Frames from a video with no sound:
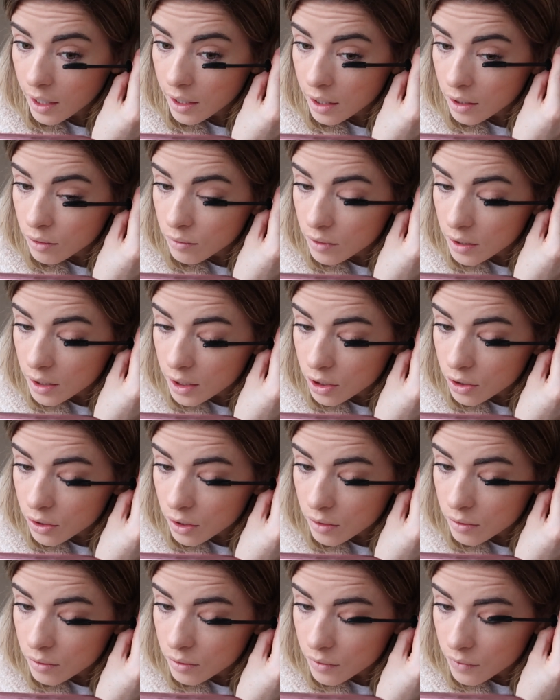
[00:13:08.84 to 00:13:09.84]
And I really
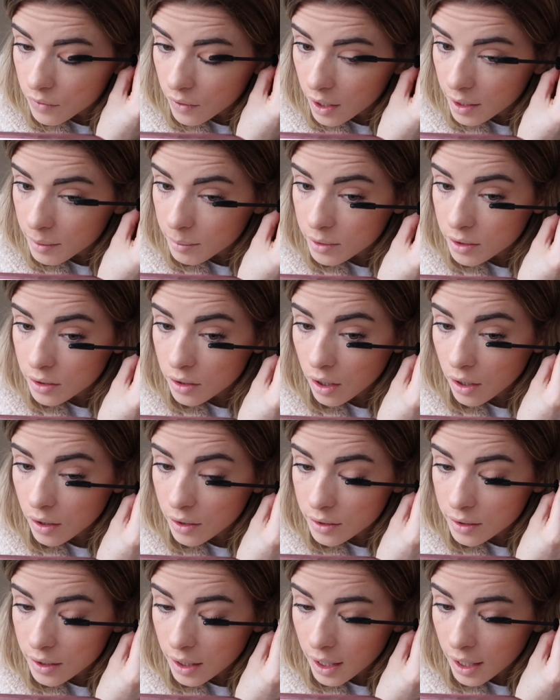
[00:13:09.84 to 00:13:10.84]
struggle to find
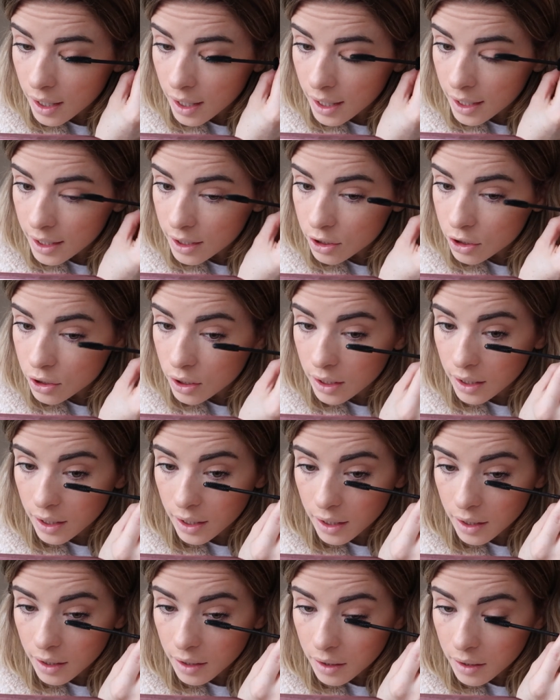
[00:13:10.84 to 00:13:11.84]
mascaras that
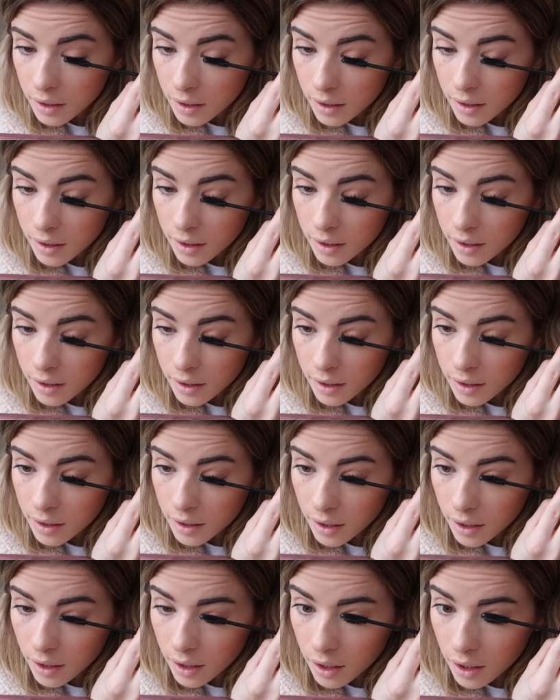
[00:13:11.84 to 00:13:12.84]
actually
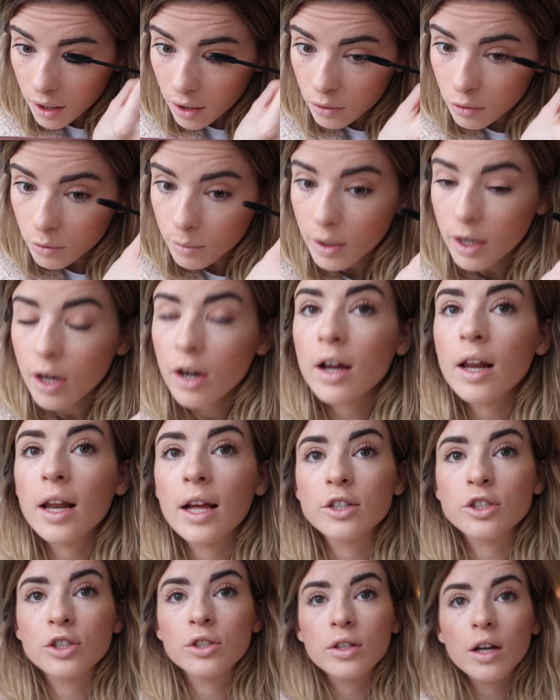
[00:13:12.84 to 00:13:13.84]
hold my
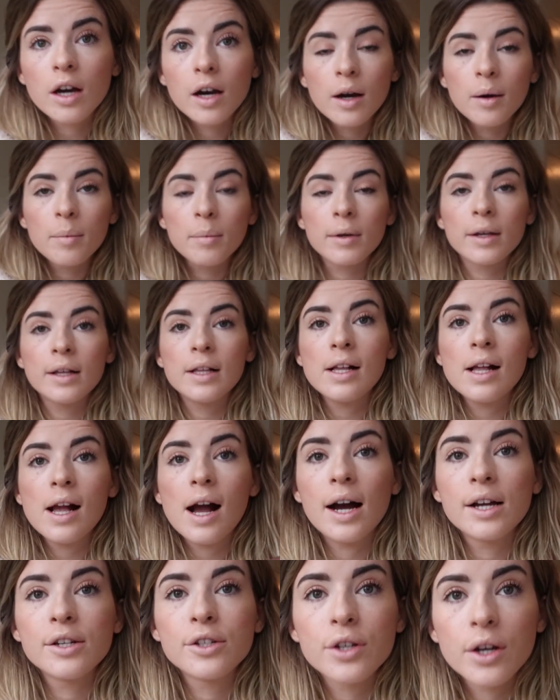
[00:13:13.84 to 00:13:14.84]
eyelashes up
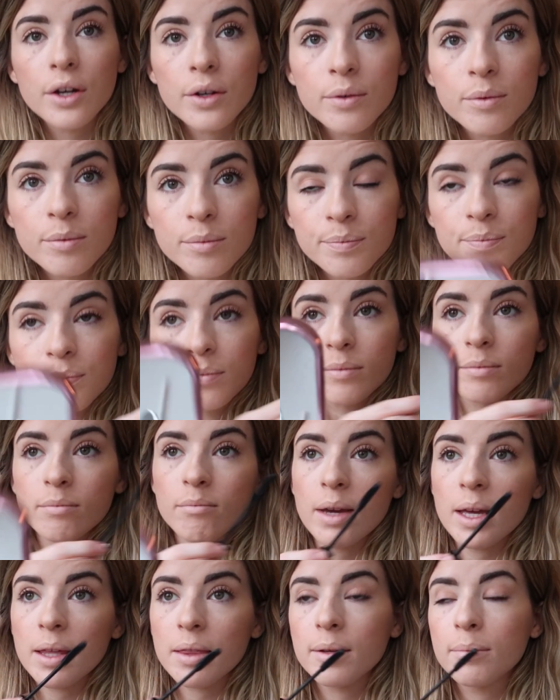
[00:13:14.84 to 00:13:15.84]
and don't
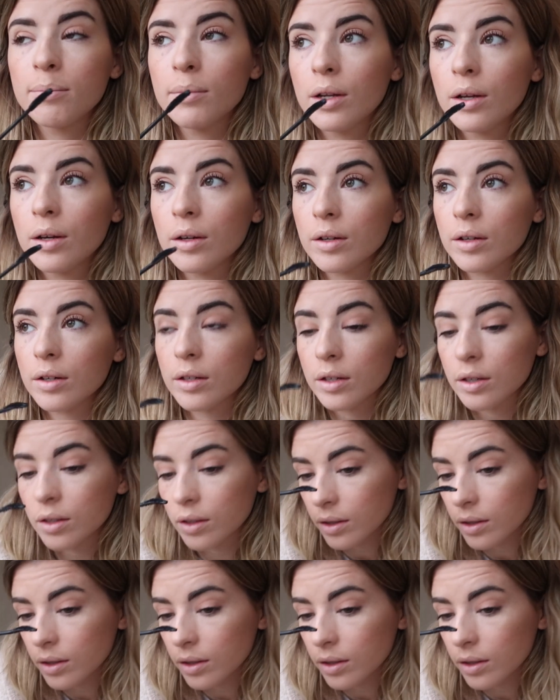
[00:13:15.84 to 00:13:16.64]
make them look